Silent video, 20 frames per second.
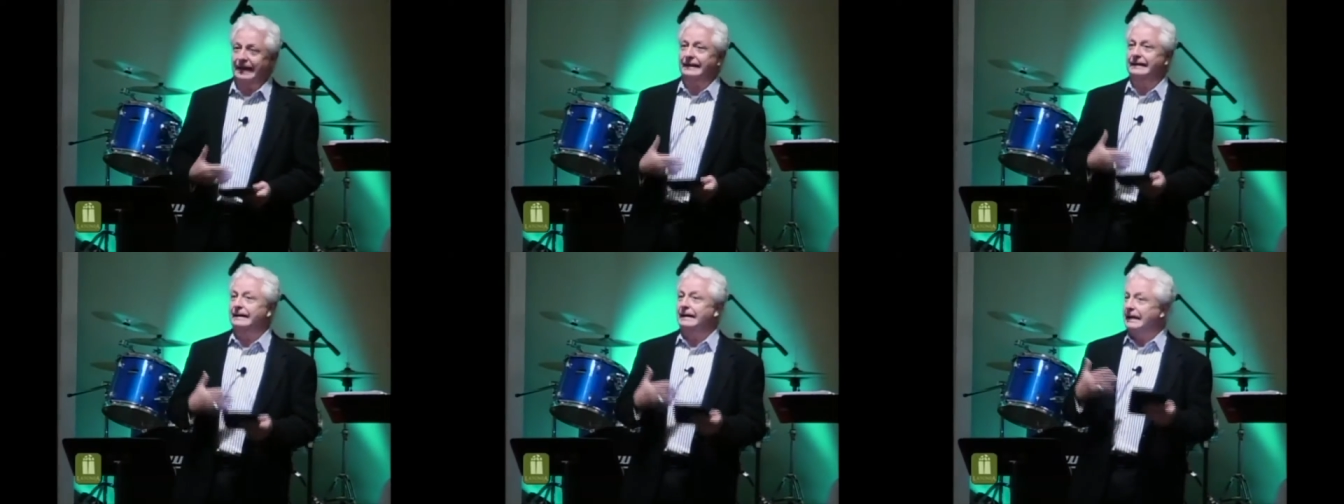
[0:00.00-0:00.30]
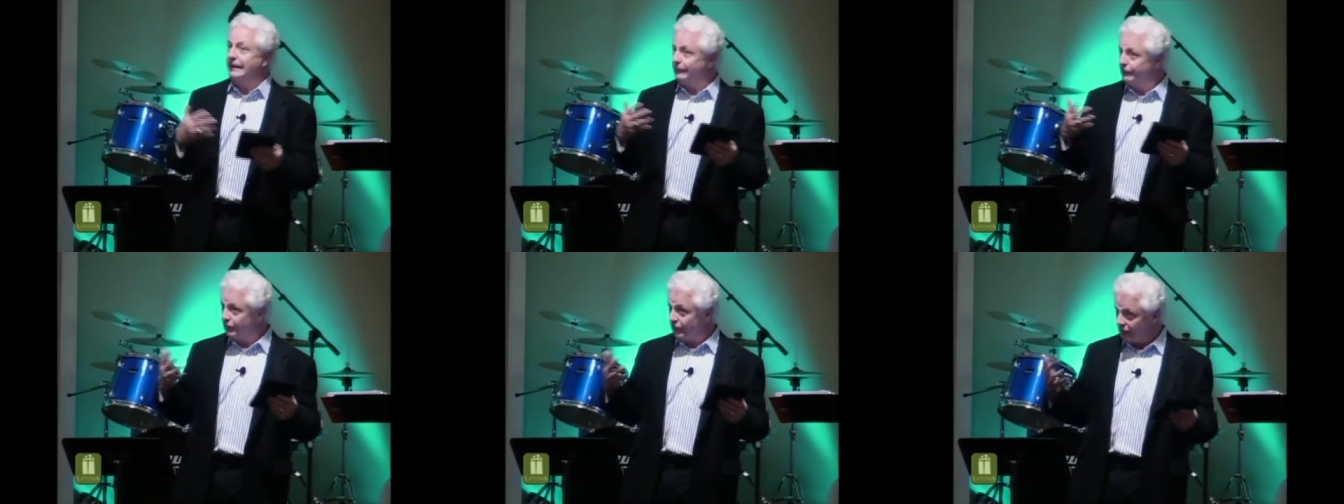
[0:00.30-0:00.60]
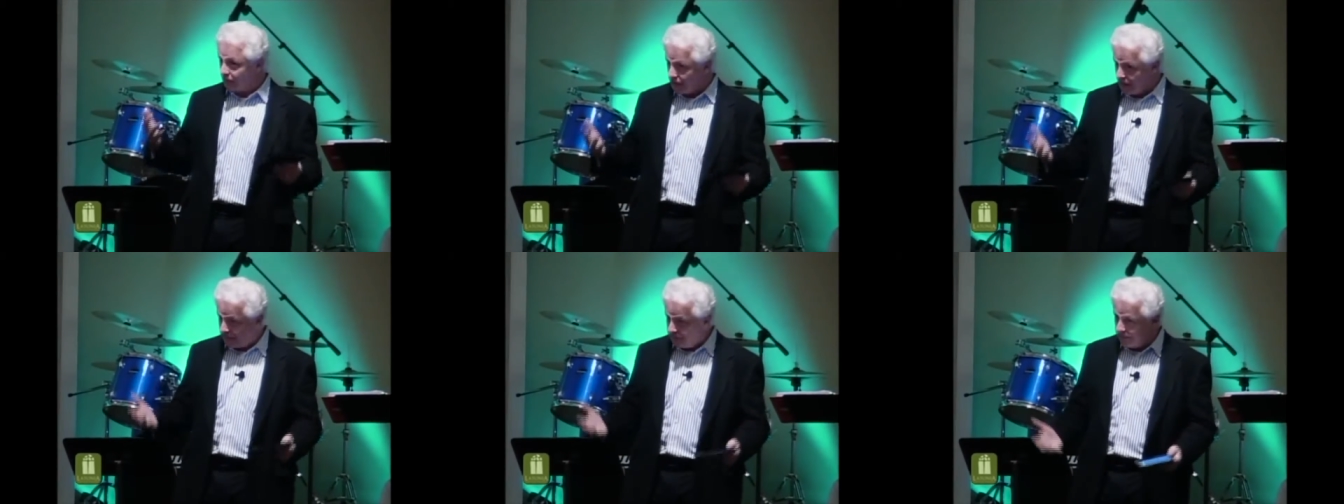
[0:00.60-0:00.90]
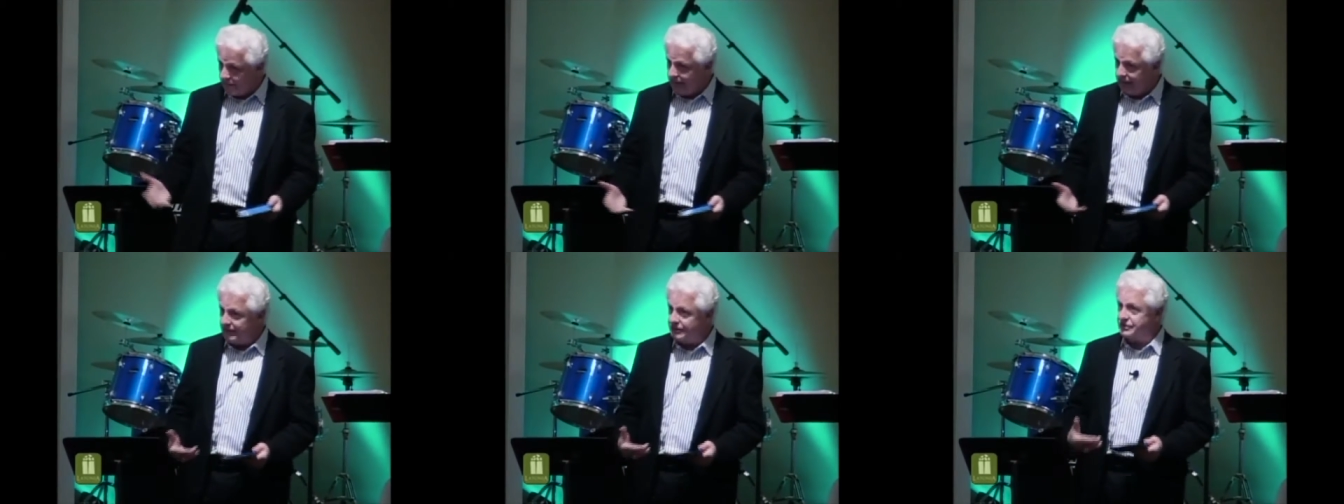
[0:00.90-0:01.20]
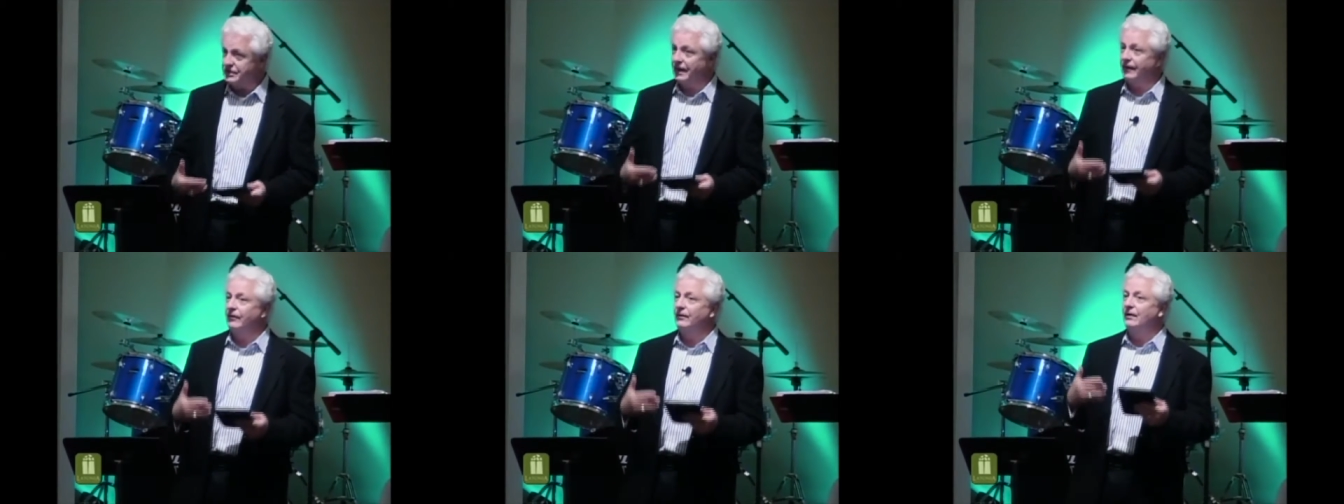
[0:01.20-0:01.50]
and keep loving
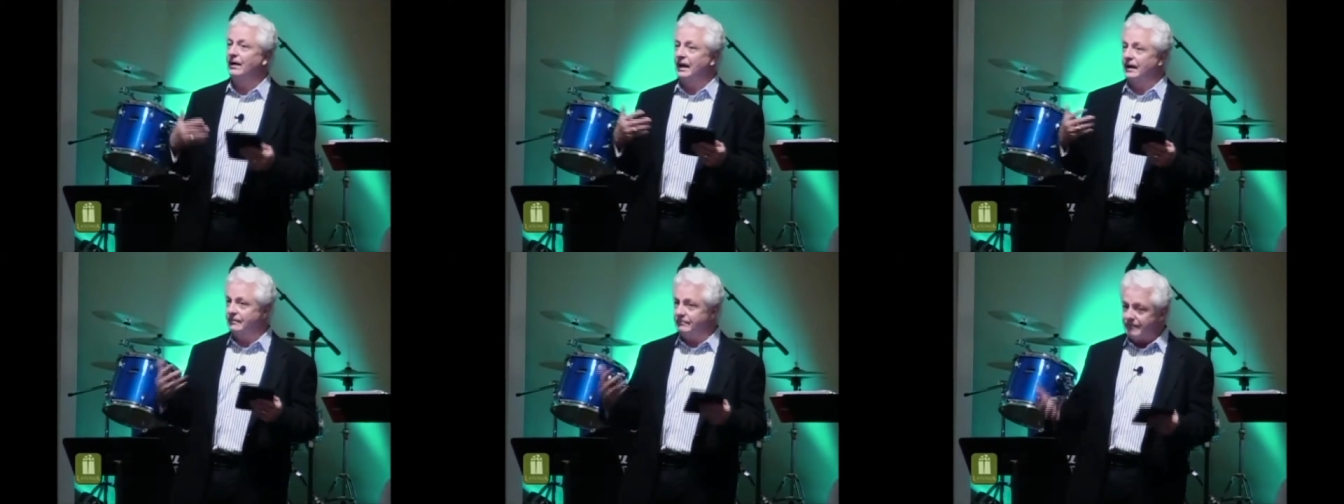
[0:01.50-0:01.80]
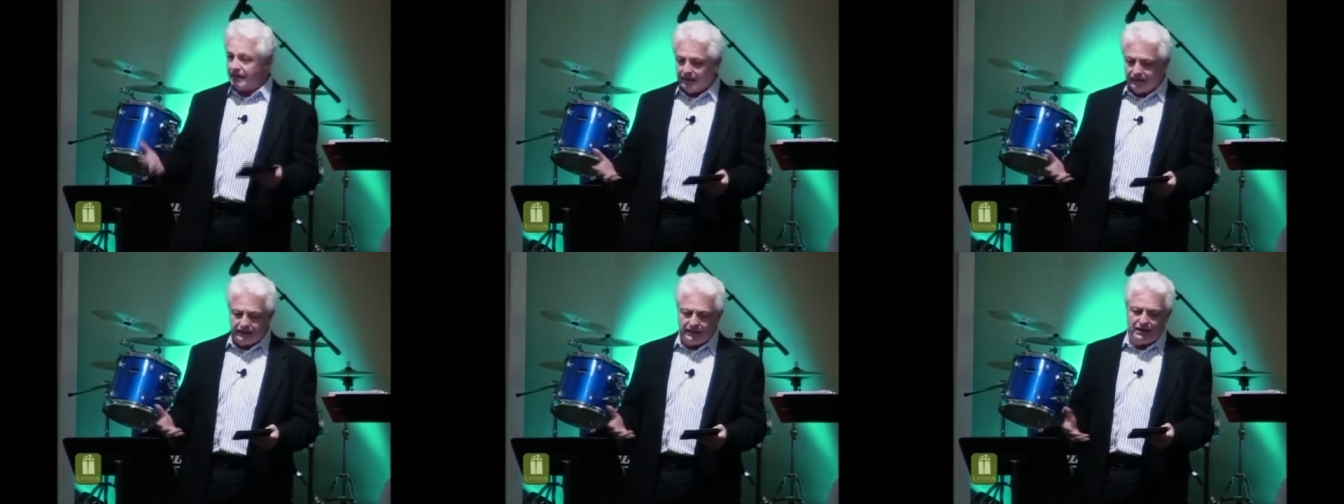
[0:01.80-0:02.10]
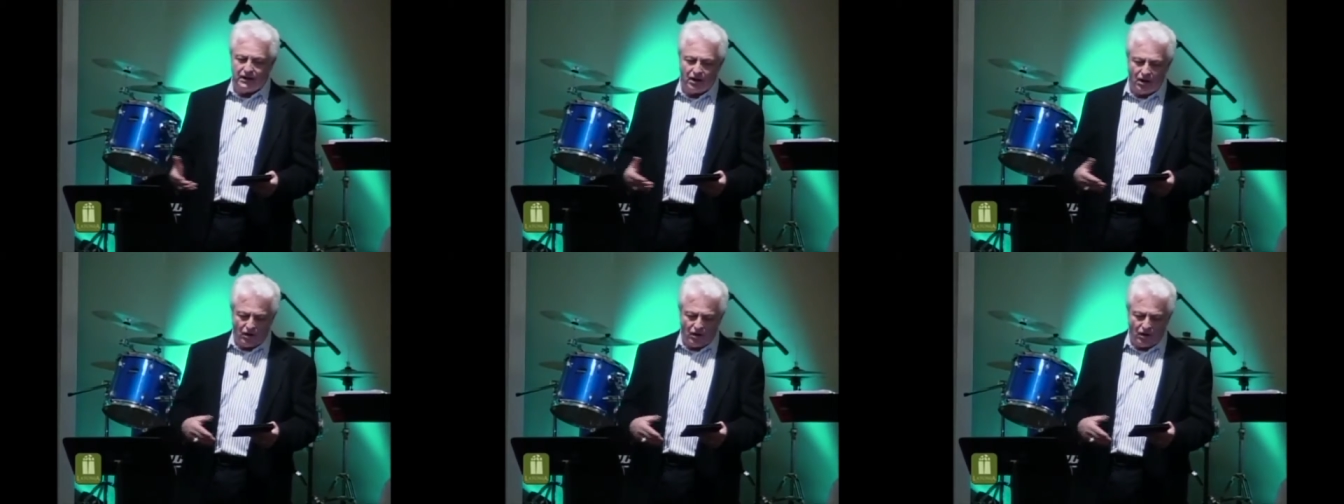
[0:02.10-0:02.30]
each other and making